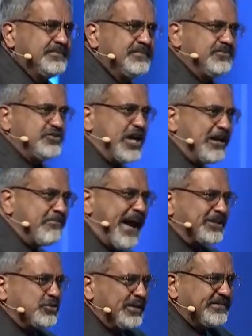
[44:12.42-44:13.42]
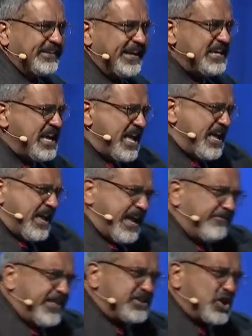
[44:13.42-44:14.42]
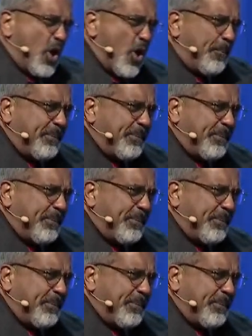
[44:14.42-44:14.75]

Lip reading: John Maxwell said, if there's hope